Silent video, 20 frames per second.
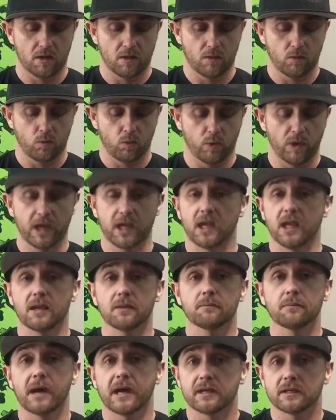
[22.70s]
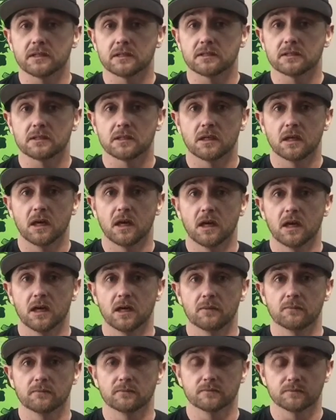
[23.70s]
wicking better,
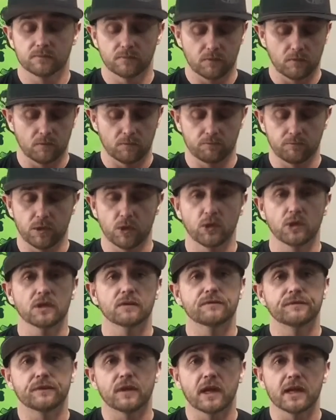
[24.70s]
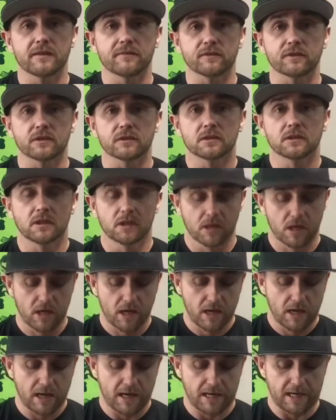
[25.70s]
muted flavor,
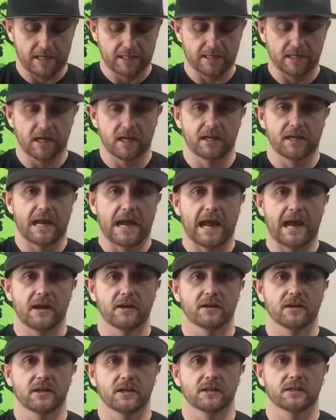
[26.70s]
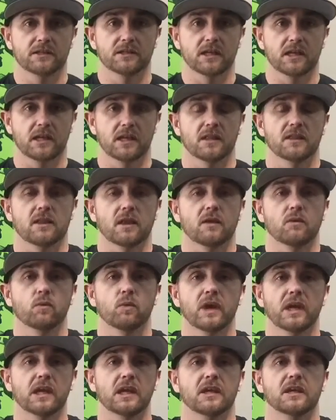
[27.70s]
and how to get the
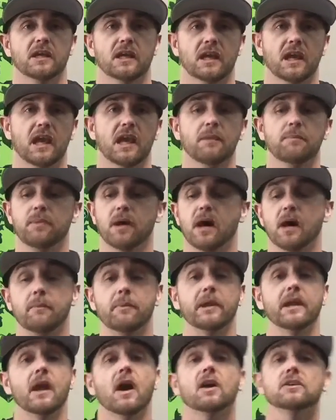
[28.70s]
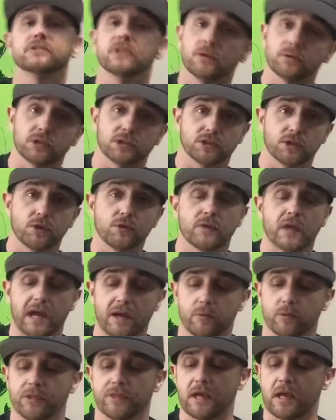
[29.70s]
wicking to keep up, and also to do
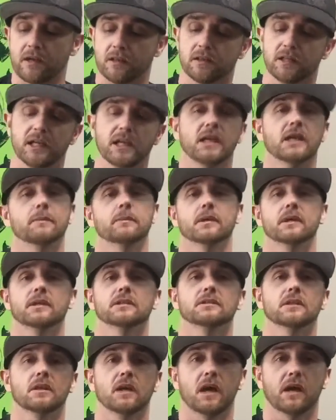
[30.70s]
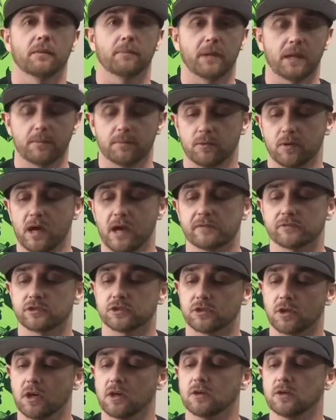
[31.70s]
that without it leaking, because a lot of people have
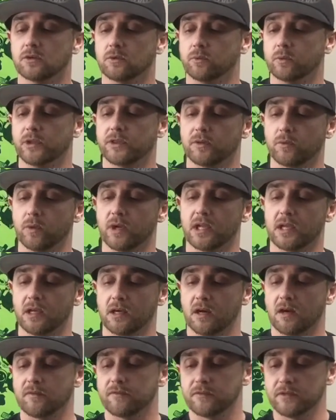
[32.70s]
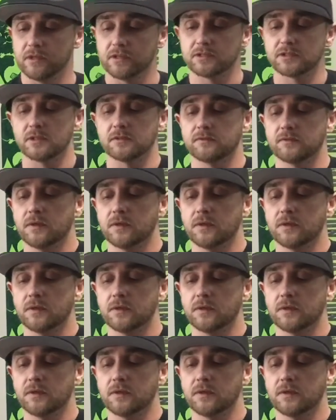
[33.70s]
struggled with the wicking off this.